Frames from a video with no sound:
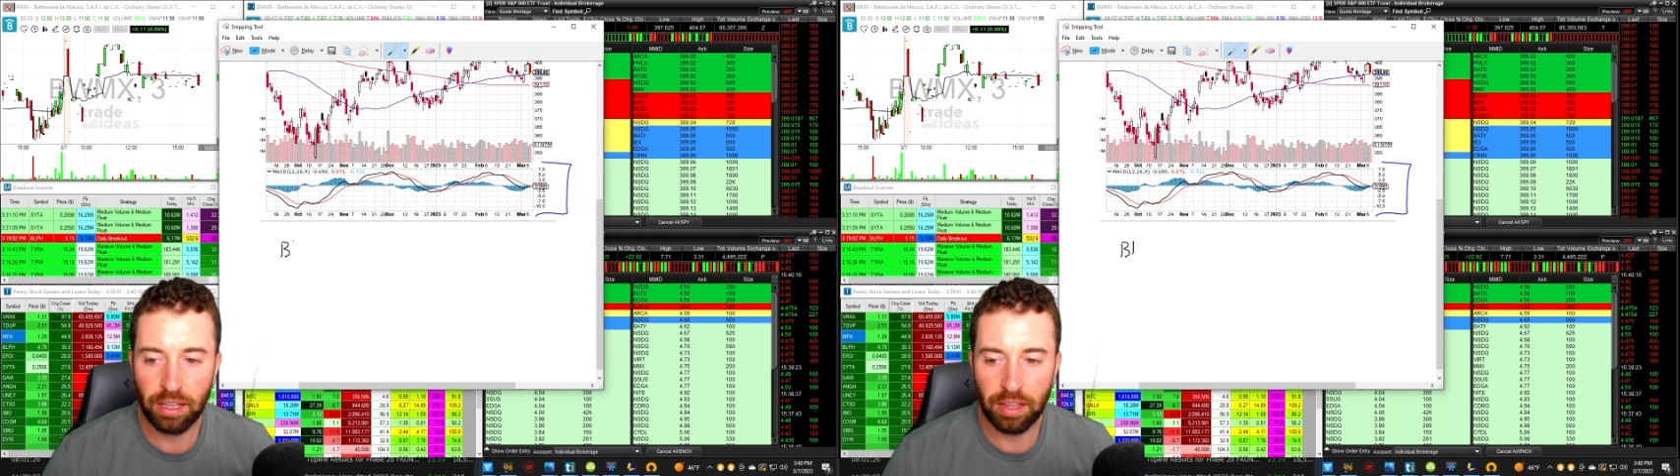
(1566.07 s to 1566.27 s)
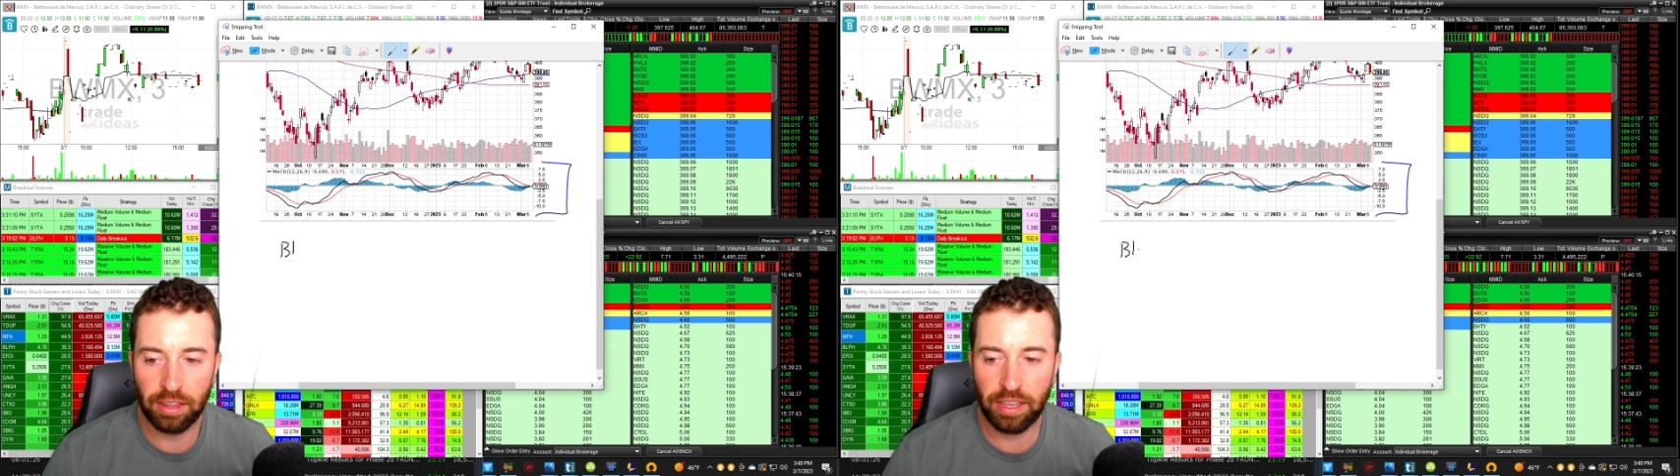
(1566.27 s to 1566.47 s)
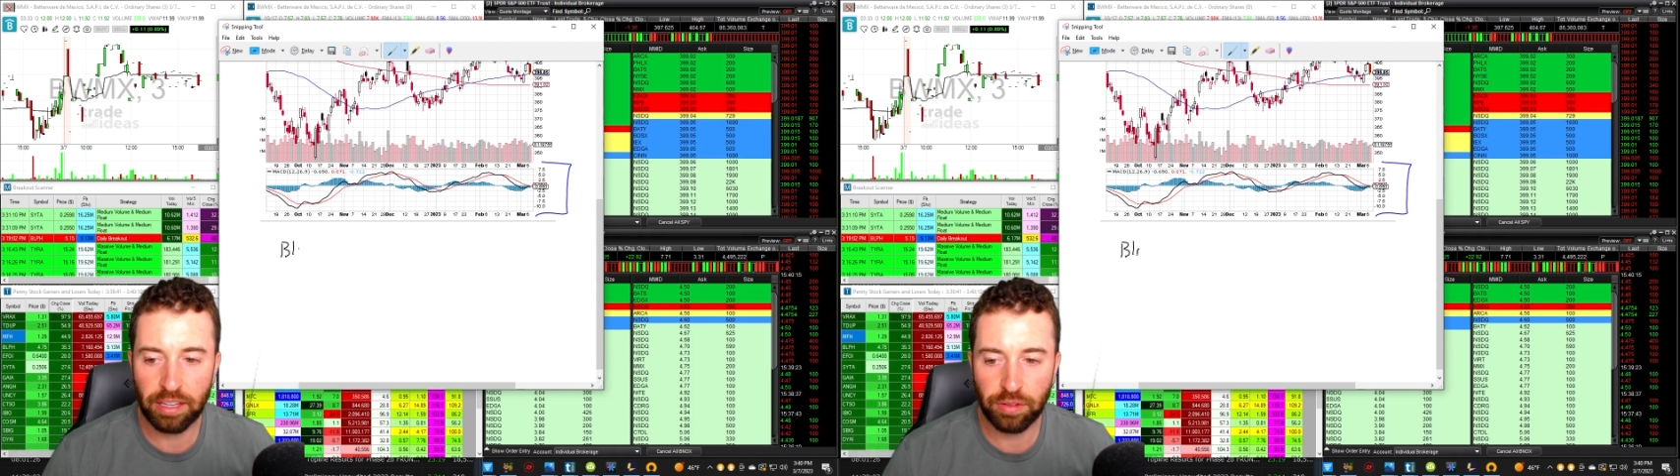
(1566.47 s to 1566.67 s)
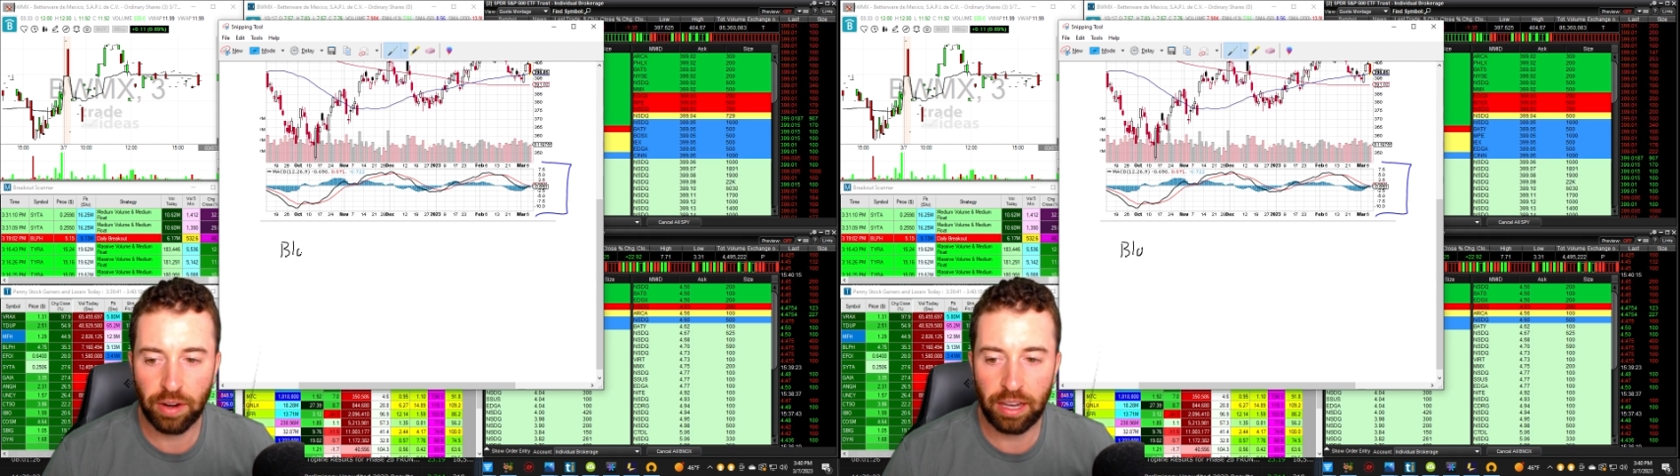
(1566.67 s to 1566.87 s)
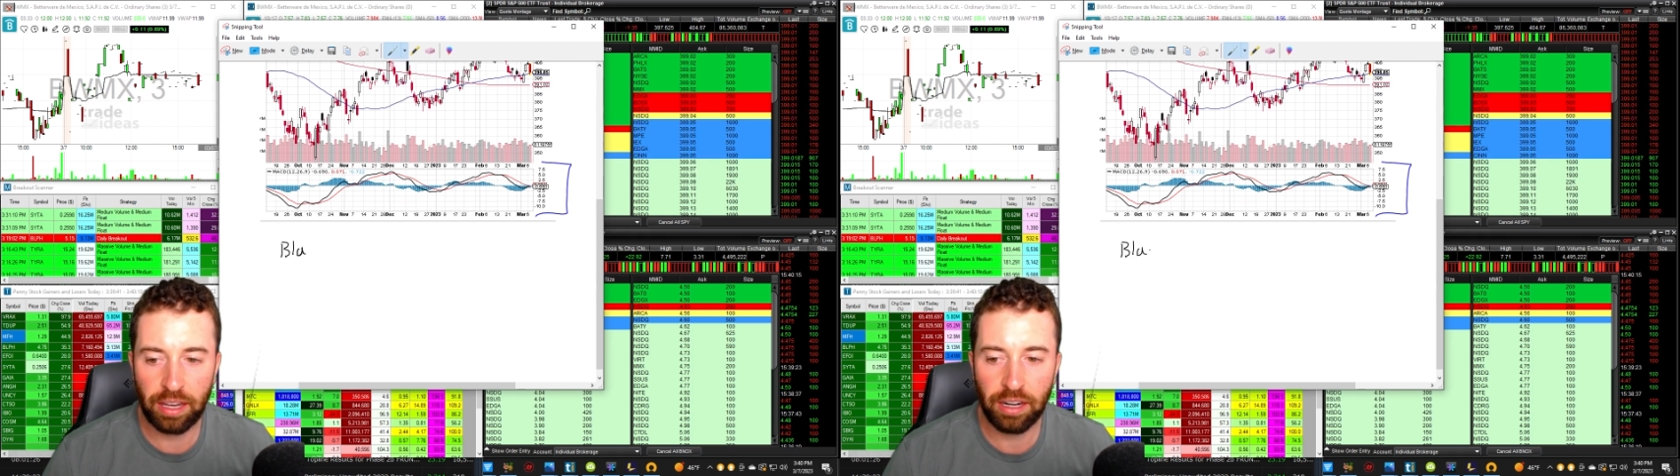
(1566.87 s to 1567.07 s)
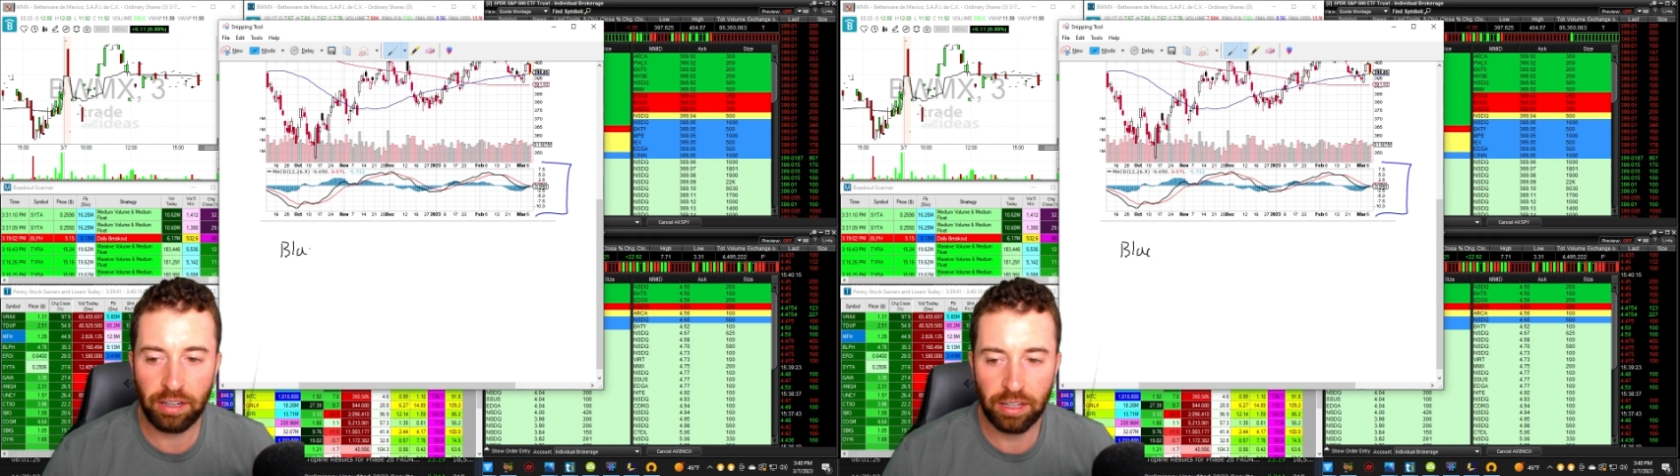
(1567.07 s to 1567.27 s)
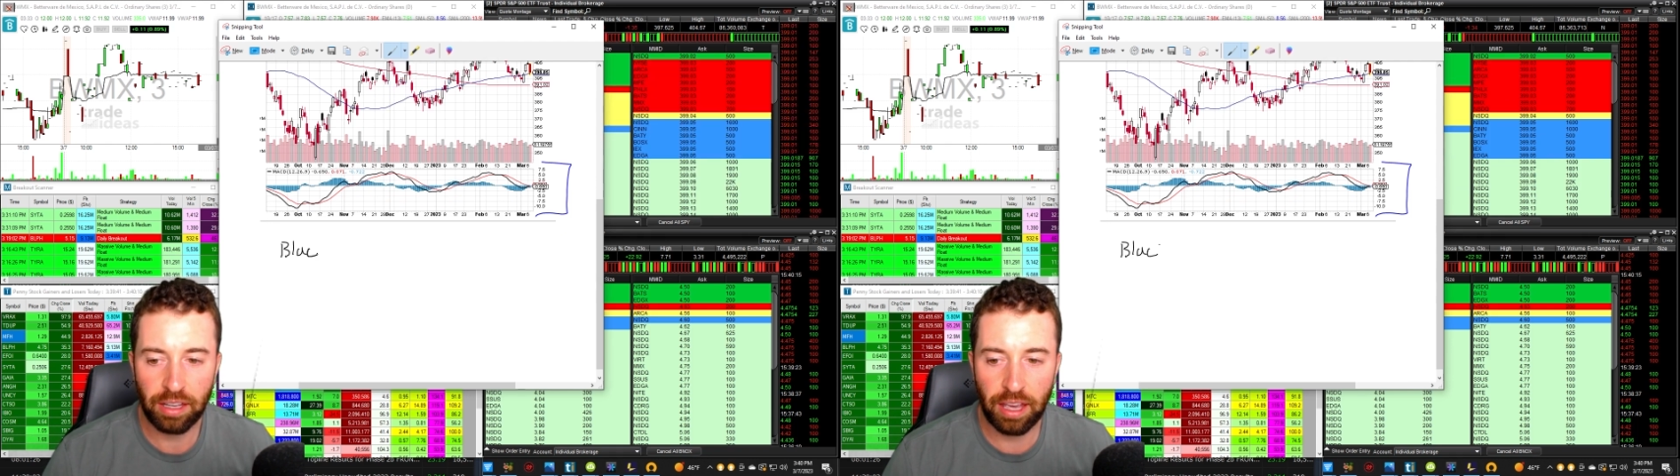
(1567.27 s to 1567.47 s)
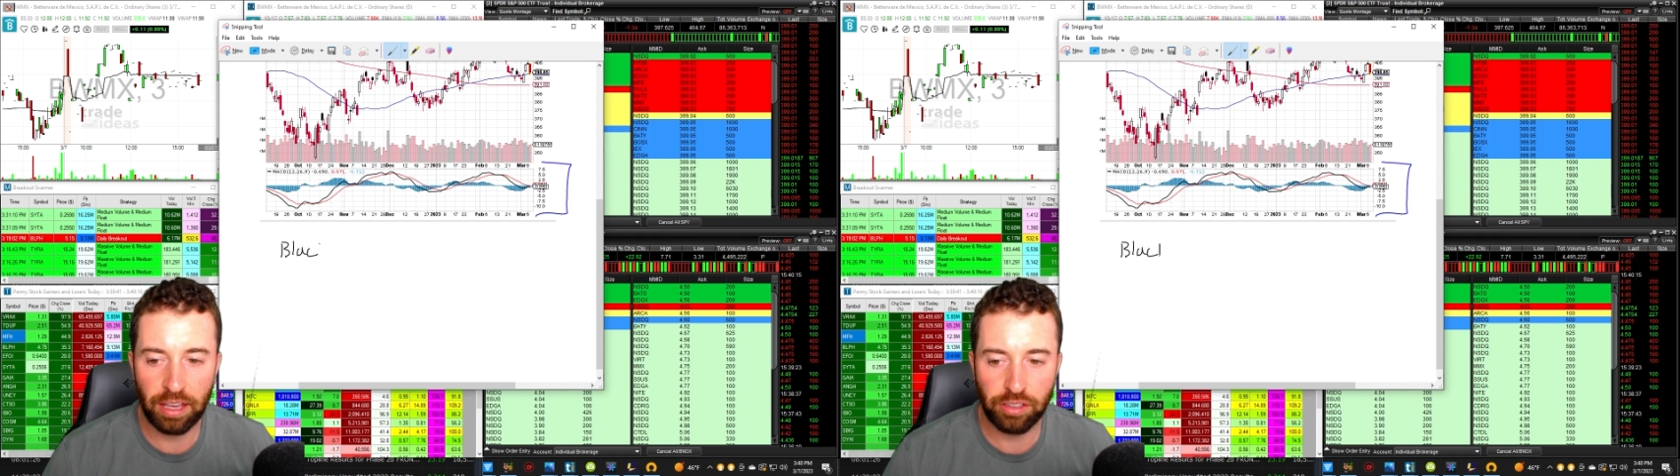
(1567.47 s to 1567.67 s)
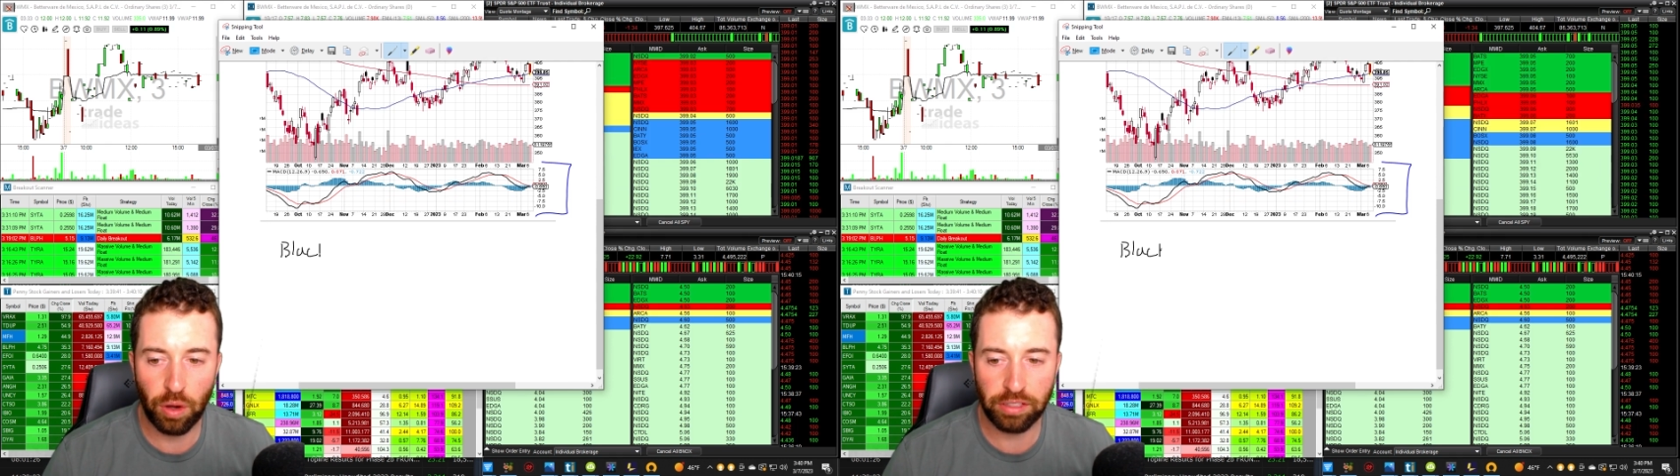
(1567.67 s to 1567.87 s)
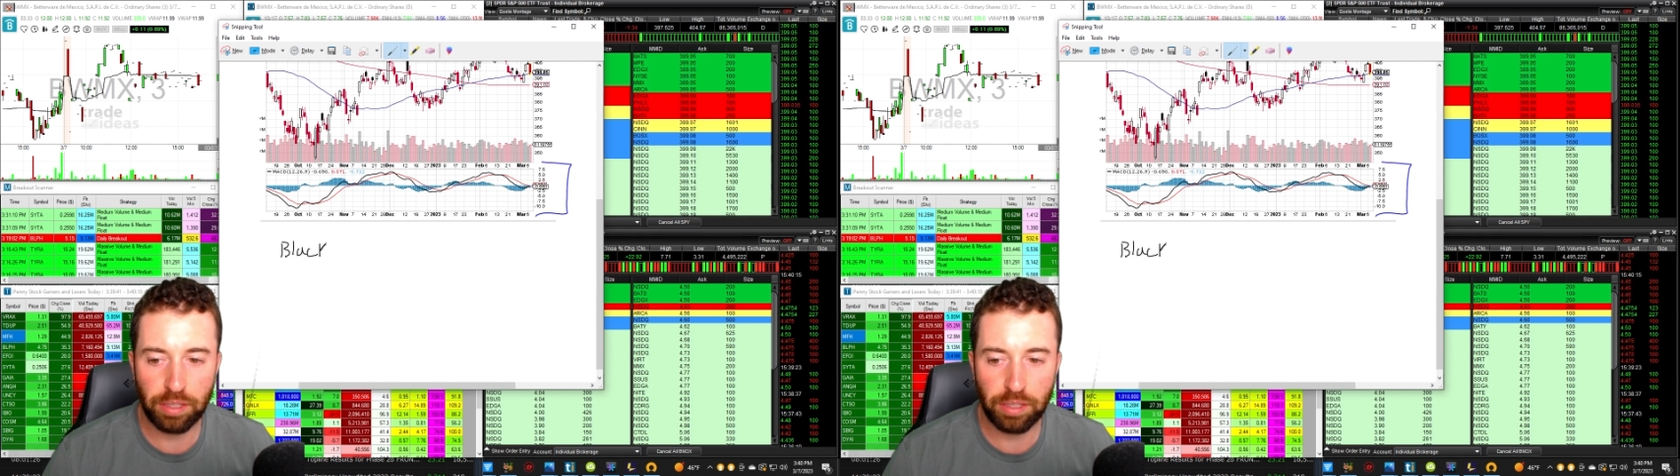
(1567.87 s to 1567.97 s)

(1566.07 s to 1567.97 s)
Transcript: This right here is going